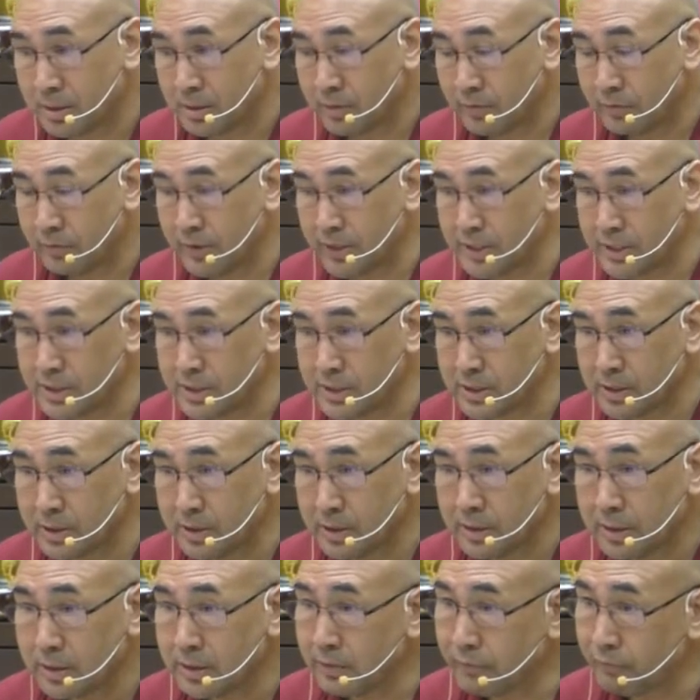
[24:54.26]
First,
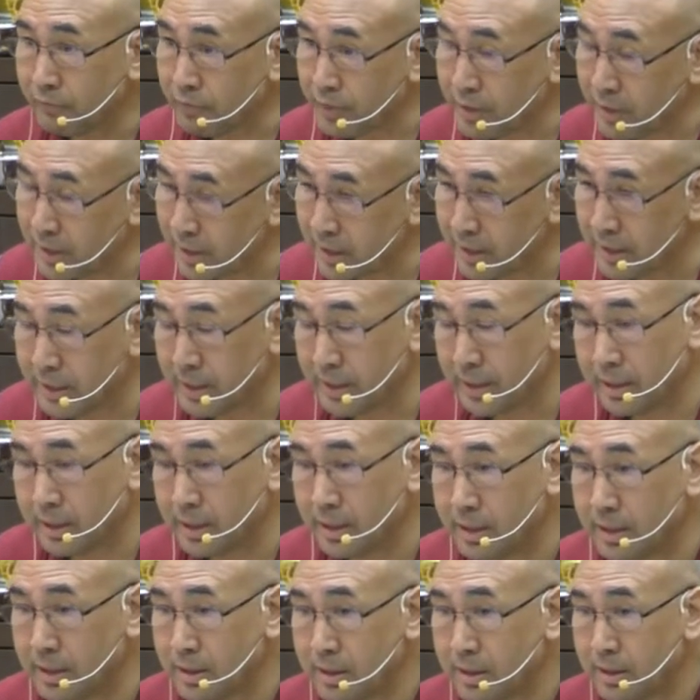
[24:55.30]
the
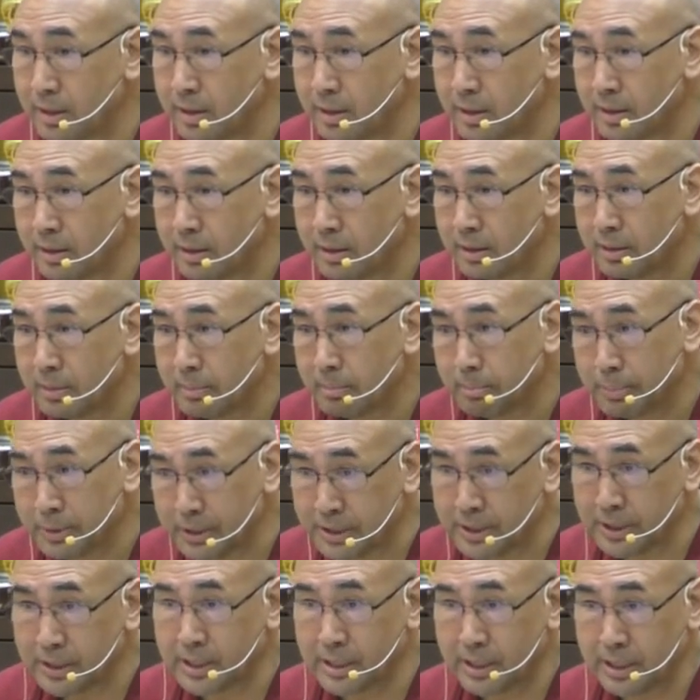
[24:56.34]
Vinaya
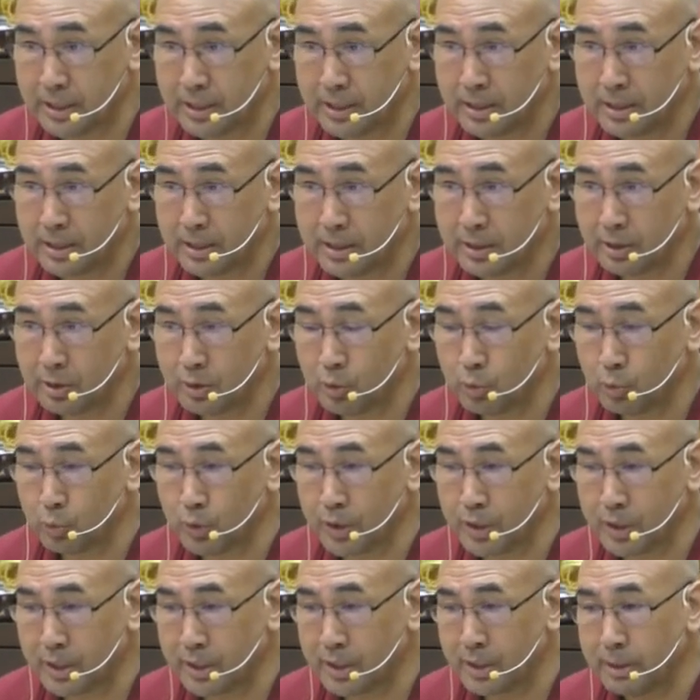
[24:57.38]
Pitika, you know,
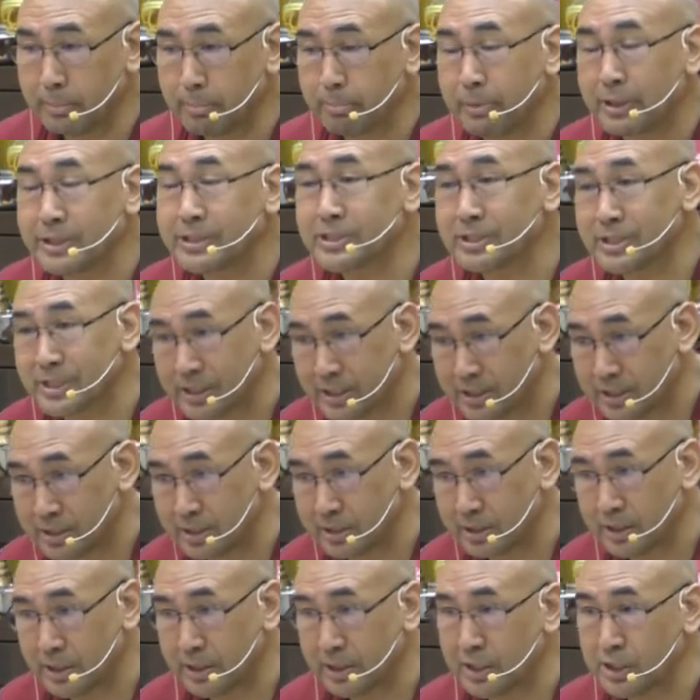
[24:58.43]
Vinaya basket.
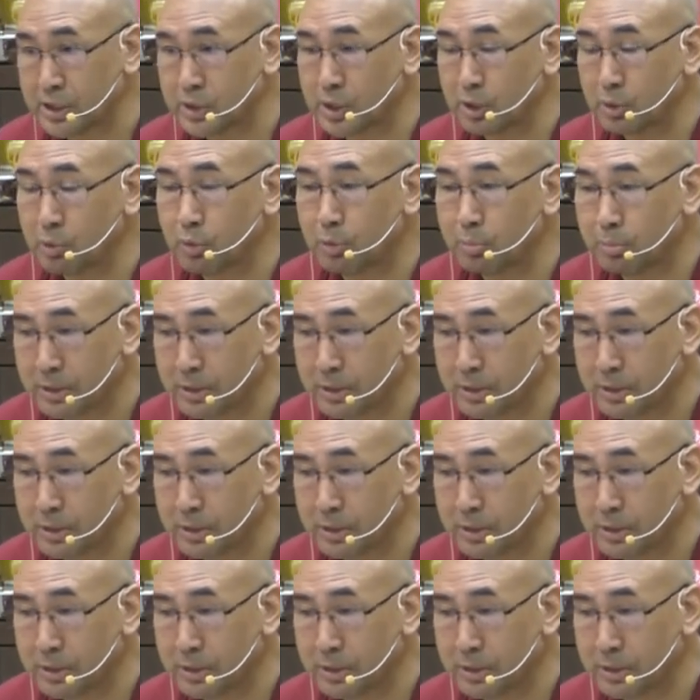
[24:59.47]
In English they call